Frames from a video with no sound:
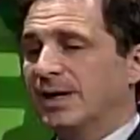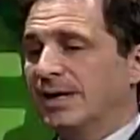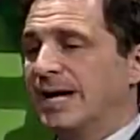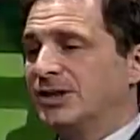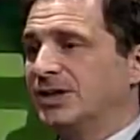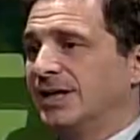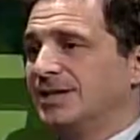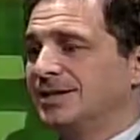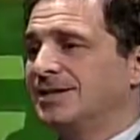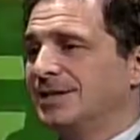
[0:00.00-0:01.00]
an action
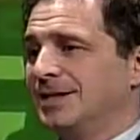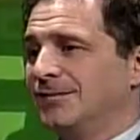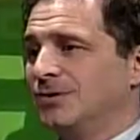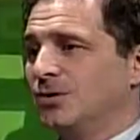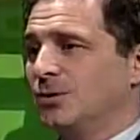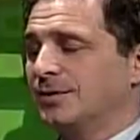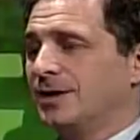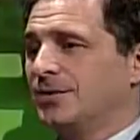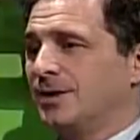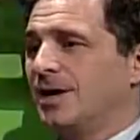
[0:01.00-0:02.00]
against the City of New York that
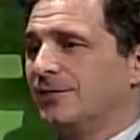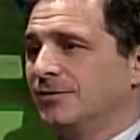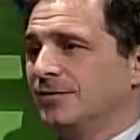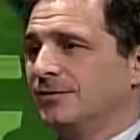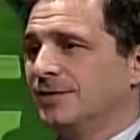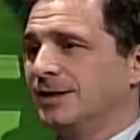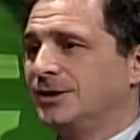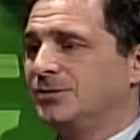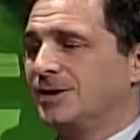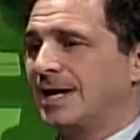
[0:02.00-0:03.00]
you're covered for an
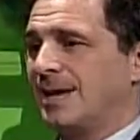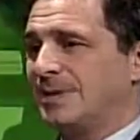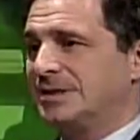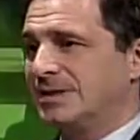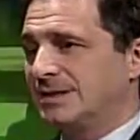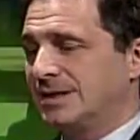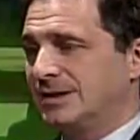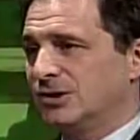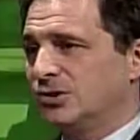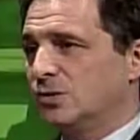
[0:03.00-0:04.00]
injury that happens in the
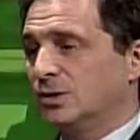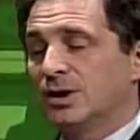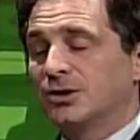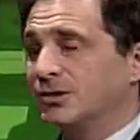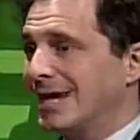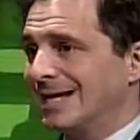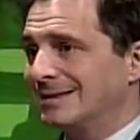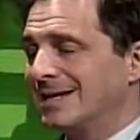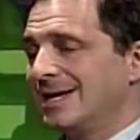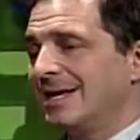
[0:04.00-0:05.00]
school. You're not.
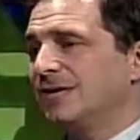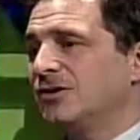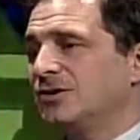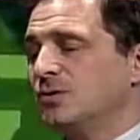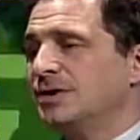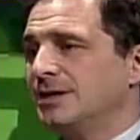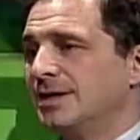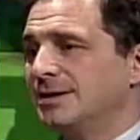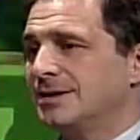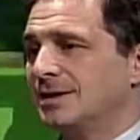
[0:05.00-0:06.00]
If you sue the
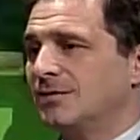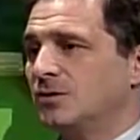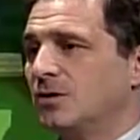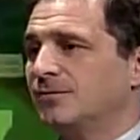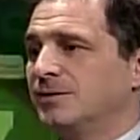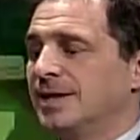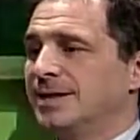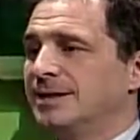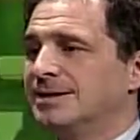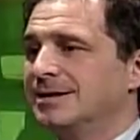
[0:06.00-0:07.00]
City of New York for an
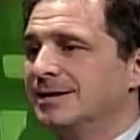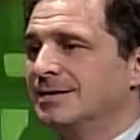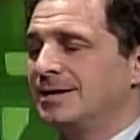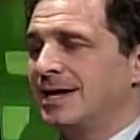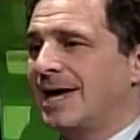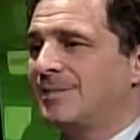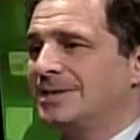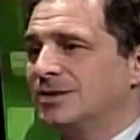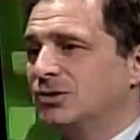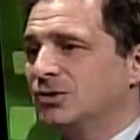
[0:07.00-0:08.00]
incident that happens
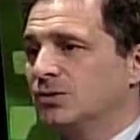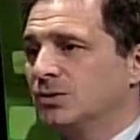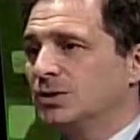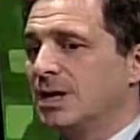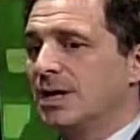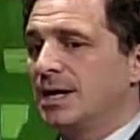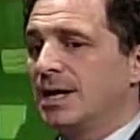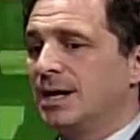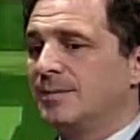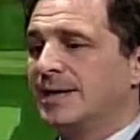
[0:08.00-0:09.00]
in a school,
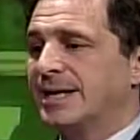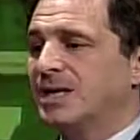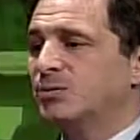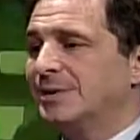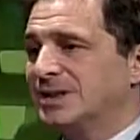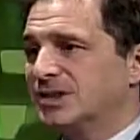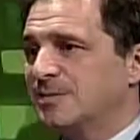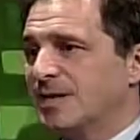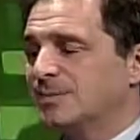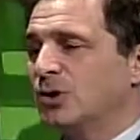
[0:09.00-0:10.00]
the case will be
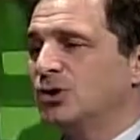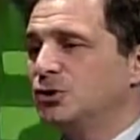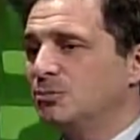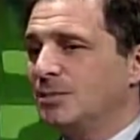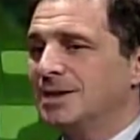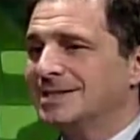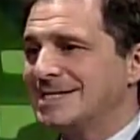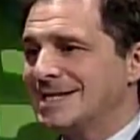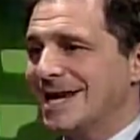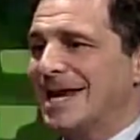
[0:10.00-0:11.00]
dismissed because you must
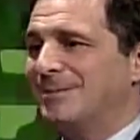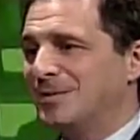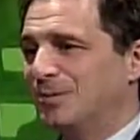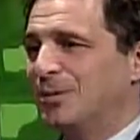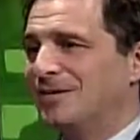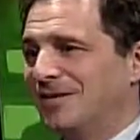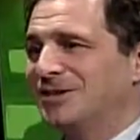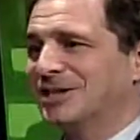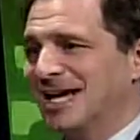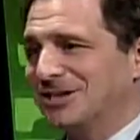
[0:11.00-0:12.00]
name the Board of
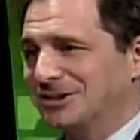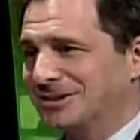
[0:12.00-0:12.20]
Education.